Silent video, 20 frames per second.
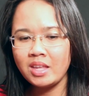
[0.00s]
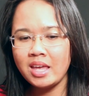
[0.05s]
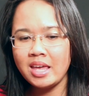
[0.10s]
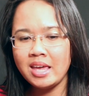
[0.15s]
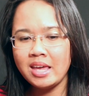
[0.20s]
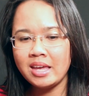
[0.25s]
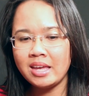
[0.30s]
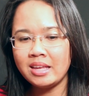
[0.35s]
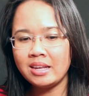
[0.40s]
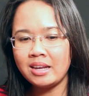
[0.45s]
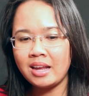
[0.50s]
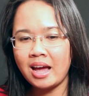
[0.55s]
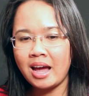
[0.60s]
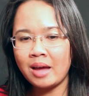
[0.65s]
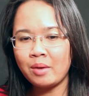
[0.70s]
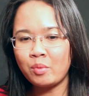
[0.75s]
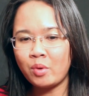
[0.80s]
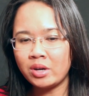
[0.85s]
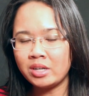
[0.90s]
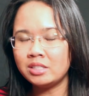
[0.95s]
And
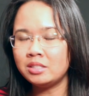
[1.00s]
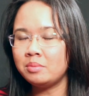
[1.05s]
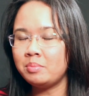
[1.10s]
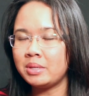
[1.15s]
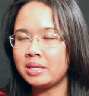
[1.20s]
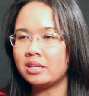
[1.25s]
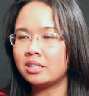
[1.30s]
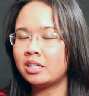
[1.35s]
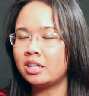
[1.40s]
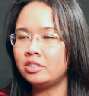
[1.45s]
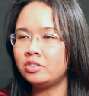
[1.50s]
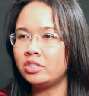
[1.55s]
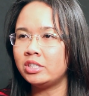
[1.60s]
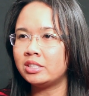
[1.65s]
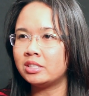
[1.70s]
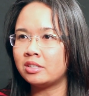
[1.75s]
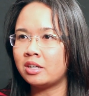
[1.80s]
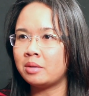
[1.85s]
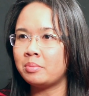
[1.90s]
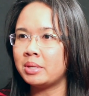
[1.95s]
I wanted to be a
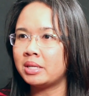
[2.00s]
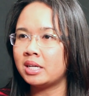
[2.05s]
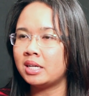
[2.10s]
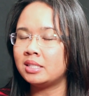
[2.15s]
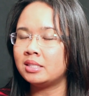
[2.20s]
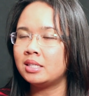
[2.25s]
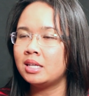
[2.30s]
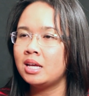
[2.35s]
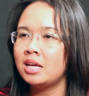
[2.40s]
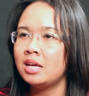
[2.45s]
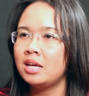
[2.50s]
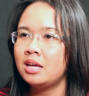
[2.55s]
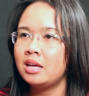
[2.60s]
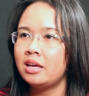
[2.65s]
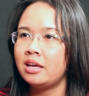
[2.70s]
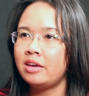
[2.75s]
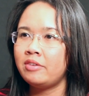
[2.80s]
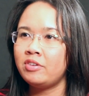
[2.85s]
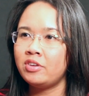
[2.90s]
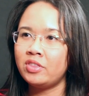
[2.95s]
country star because
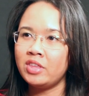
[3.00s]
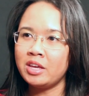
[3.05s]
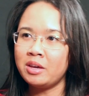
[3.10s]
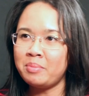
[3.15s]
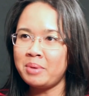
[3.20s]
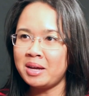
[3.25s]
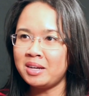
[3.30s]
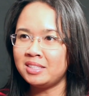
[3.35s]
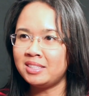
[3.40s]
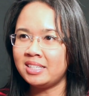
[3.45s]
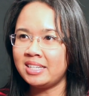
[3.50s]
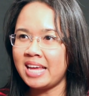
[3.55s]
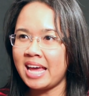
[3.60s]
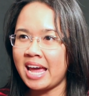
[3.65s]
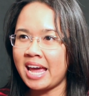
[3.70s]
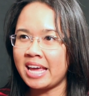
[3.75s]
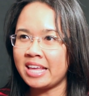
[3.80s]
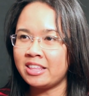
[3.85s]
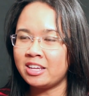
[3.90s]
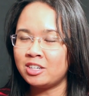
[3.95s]
if you think about it
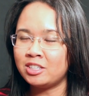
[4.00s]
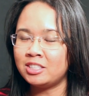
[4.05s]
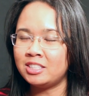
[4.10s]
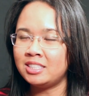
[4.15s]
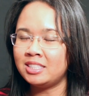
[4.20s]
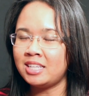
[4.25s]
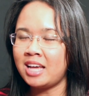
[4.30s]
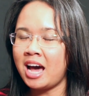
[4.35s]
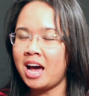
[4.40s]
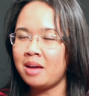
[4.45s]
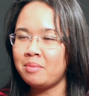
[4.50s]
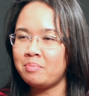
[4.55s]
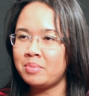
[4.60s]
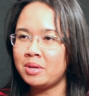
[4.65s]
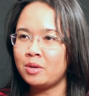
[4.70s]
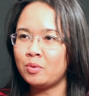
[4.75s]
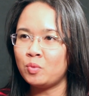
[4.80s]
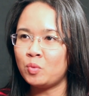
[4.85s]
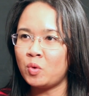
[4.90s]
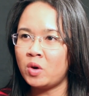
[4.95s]
today, there's not
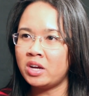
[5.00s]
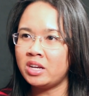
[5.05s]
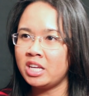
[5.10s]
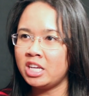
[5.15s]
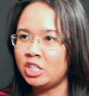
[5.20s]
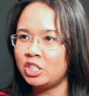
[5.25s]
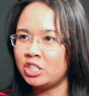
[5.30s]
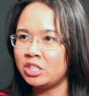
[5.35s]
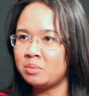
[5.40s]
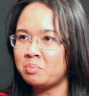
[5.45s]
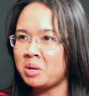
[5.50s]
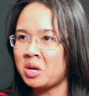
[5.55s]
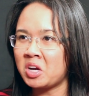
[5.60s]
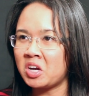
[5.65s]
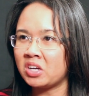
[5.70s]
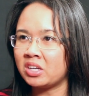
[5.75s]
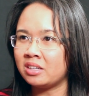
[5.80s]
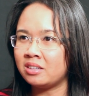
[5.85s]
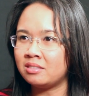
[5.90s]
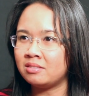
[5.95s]
been one Asian
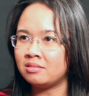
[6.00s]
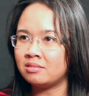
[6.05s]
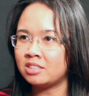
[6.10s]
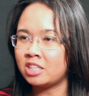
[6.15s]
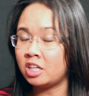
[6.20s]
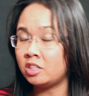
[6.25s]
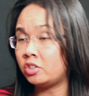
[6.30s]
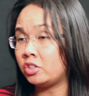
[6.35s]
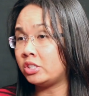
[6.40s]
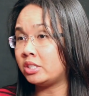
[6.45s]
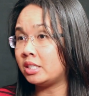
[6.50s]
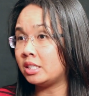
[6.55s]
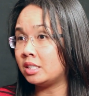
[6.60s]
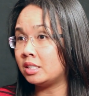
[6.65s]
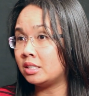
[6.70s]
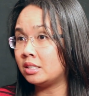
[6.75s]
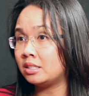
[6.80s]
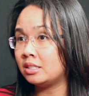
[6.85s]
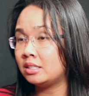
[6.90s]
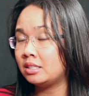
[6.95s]
American country
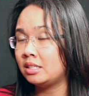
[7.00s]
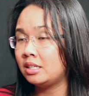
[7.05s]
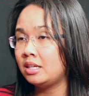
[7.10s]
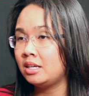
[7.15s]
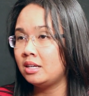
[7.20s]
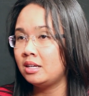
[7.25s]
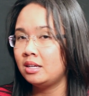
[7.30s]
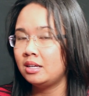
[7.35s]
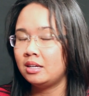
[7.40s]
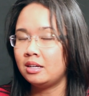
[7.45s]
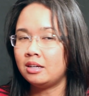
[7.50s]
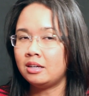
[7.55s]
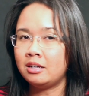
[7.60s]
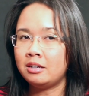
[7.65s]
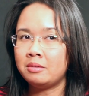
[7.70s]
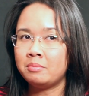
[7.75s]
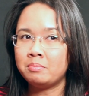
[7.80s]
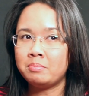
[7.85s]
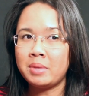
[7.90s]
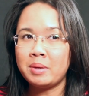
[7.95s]
singer.
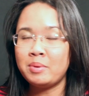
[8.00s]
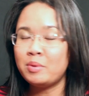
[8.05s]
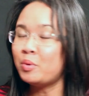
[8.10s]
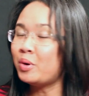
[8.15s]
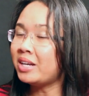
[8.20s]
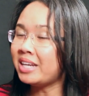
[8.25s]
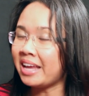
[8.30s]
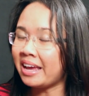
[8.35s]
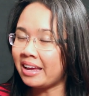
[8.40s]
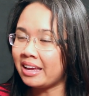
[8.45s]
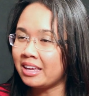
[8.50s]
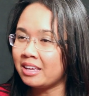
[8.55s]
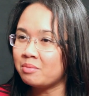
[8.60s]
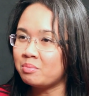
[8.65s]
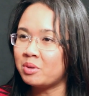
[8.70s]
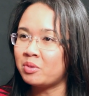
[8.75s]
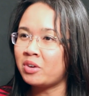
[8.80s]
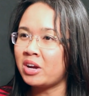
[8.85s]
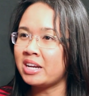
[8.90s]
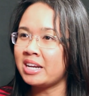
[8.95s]
Maybe one day,
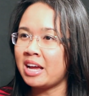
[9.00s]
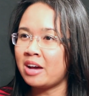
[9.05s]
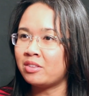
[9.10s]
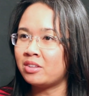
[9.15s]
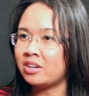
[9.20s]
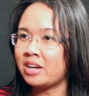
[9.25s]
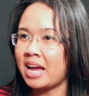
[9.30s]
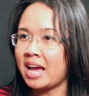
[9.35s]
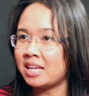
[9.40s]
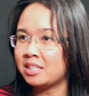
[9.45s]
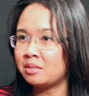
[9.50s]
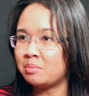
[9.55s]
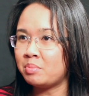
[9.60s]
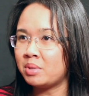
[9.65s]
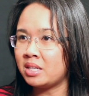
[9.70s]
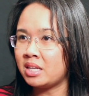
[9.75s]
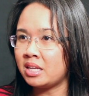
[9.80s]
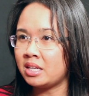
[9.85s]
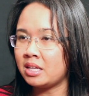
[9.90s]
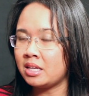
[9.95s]
but right now there hasn't
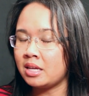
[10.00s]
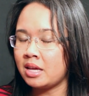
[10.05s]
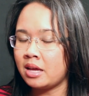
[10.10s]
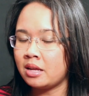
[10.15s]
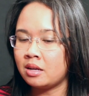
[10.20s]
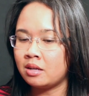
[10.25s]
been any.